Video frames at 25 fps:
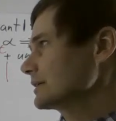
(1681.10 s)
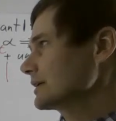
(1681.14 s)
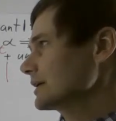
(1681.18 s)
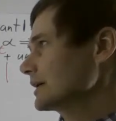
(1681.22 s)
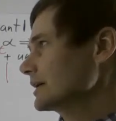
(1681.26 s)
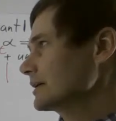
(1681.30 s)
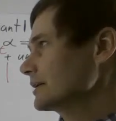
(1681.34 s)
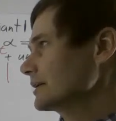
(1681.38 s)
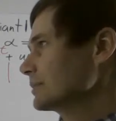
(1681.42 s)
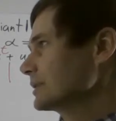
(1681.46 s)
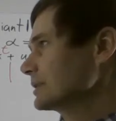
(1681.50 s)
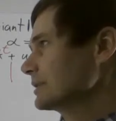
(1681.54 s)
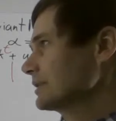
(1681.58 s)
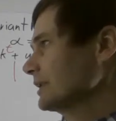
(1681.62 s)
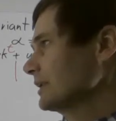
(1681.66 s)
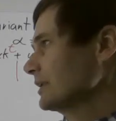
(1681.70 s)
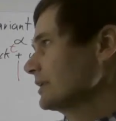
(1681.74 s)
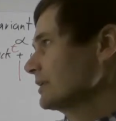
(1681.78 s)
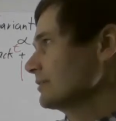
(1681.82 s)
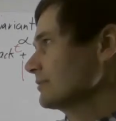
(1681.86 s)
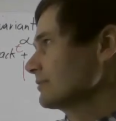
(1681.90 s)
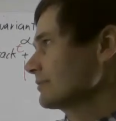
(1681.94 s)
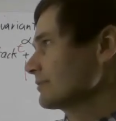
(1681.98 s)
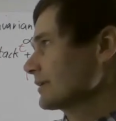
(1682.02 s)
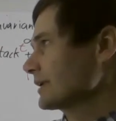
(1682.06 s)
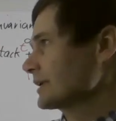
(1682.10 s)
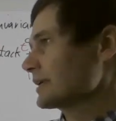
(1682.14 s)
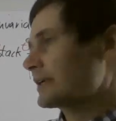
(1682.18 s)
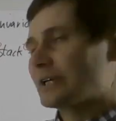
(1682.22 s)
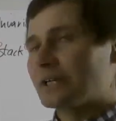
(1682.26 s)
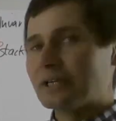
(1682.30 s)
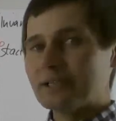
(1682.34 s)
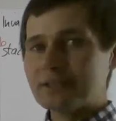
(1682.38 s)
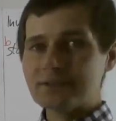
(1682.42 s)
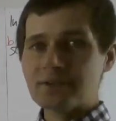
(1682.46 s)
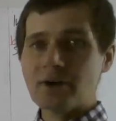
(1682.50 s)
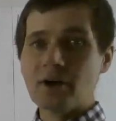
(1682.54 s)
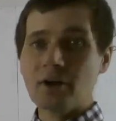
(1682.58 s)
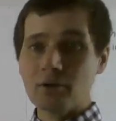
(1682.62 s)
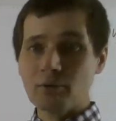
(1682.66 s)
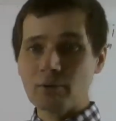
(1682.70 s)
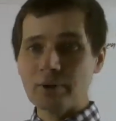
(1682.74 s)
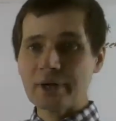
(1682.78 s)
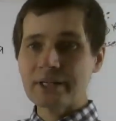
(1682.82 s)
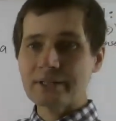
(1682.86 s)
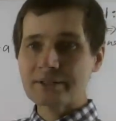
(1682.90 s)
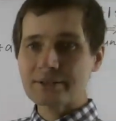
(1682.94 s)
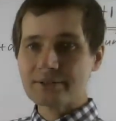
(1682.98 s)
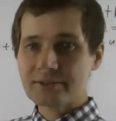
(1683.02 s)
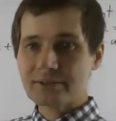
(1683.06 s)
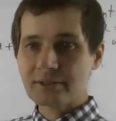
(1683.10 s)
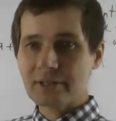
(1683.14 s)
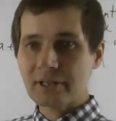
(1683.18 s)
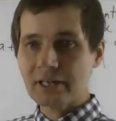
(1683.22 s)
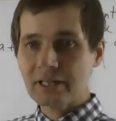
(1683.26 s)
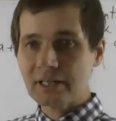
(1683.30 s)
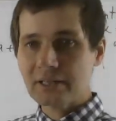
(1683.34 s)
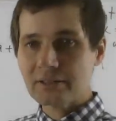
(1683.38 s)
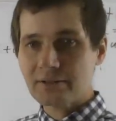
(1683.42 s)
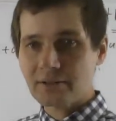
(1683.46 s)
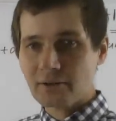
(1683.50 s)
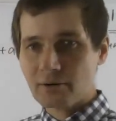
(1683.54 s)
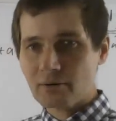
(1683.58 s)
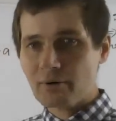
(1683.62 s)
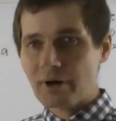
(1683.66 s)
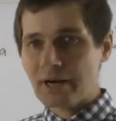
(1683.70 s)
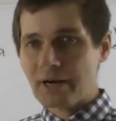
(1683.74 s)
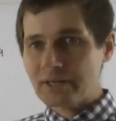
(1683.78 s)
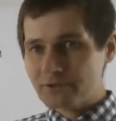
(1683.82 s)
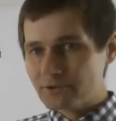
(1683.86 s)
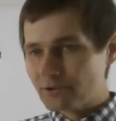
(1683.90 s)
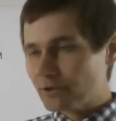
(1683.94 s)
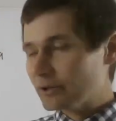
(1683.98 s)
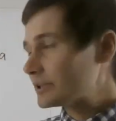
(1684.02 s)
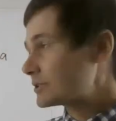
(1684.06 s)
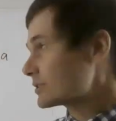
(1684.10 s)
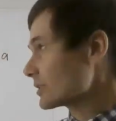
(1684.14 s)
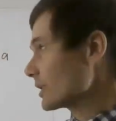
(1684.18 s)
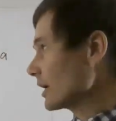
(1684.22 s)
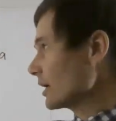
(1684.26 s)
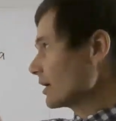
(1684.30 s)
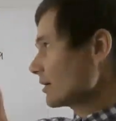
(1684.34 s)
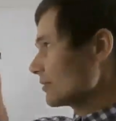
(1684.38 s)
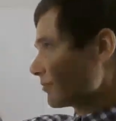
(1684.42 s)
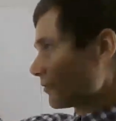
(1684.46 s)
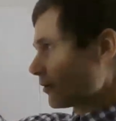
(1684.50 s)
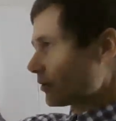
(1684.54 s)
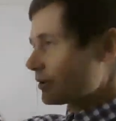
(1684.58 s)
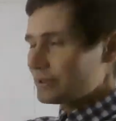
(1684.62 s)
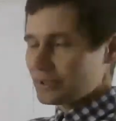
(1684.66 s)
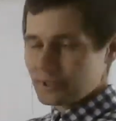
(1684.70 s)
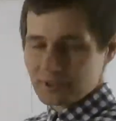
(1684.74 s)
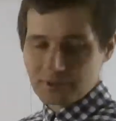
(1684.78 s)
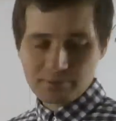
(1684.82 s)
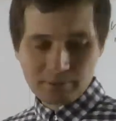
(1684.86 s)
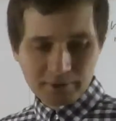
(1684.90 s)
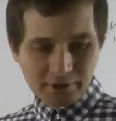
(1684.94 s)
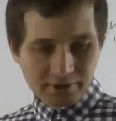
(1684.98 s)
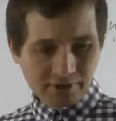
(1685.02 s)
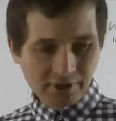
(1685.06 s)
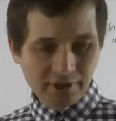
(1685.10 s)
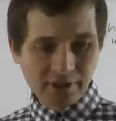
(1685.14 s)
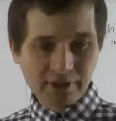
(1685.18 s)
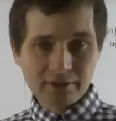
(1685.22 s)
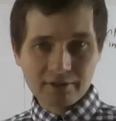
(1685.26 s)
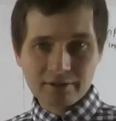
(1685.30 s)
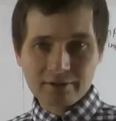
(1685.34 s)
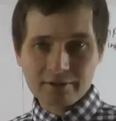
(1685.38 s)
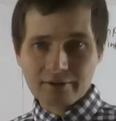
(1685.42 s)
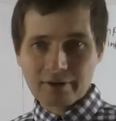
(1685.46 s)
I believe it is always the right choice for this particular